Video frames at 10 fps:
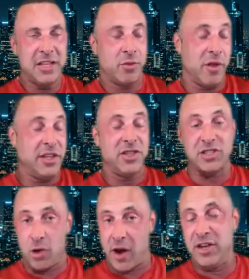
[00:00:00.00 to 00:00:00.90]
it's really
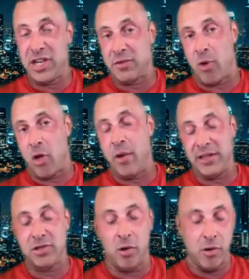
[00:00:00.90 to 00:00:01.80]
just a great
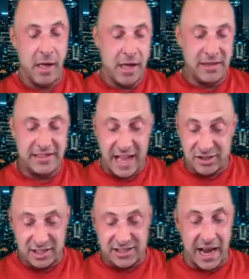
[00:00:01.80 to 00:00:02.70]
injectable So
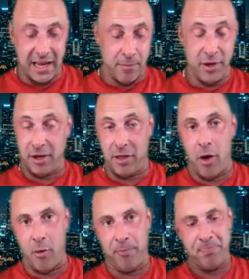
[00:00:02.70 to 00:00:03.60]
that's just Titan Complete
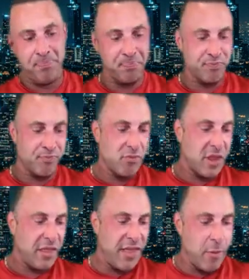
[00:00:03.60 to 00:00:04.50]
alone.
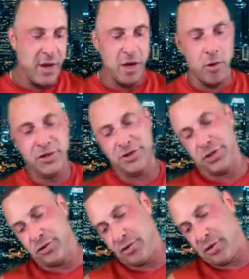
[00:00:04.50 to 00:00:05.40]
Then we go
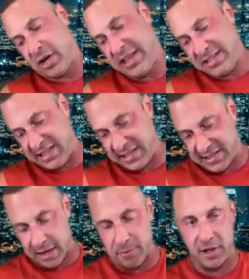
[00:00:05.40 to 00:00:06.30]
into
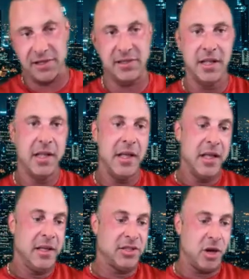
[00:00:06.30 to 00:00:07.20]
ECA Plus.
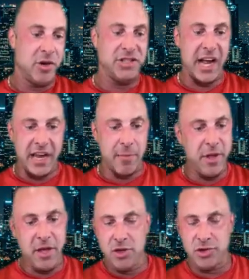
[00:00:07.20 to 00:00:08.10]
So your Titan
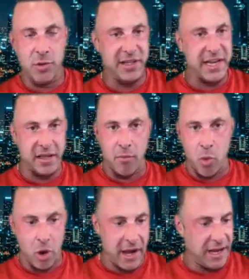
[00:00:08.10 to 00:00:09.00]
Complete you usually want to take in
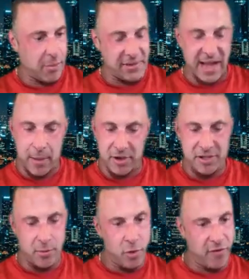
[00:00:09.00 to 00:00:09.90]
the morning, get your
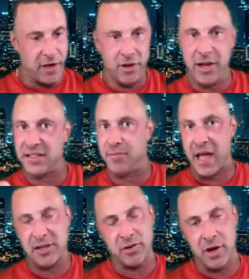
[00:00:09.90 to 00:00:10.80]
metabolism moving, you got
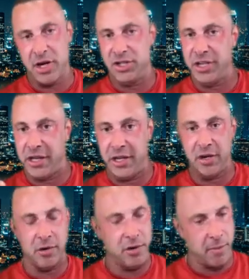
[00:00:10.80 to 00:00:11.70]
some natural energy,
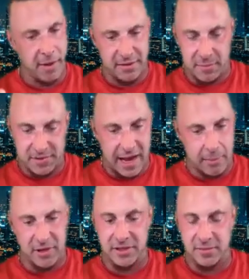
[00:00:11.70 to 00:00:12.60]
your, your
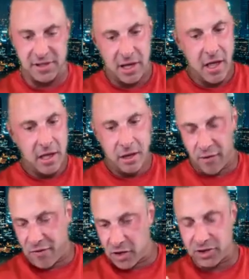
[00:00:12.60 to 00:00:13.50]
metabolism's
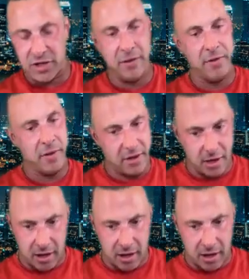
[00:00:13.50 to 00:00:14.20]
you know functioning